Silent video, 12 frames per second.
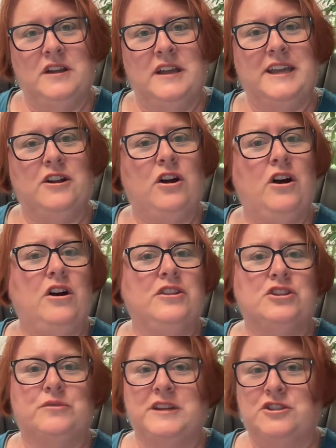in all
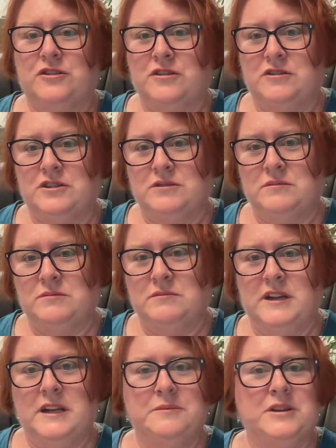the trade journals,
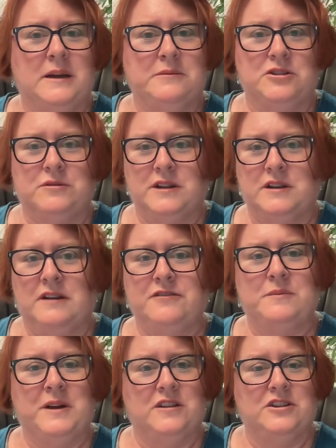in optometry and
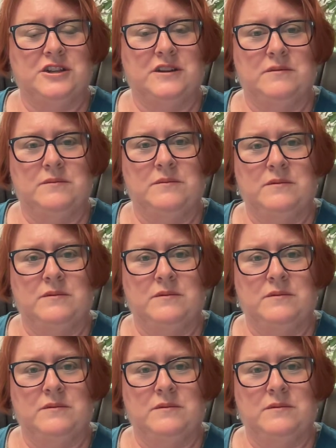ophthalmology.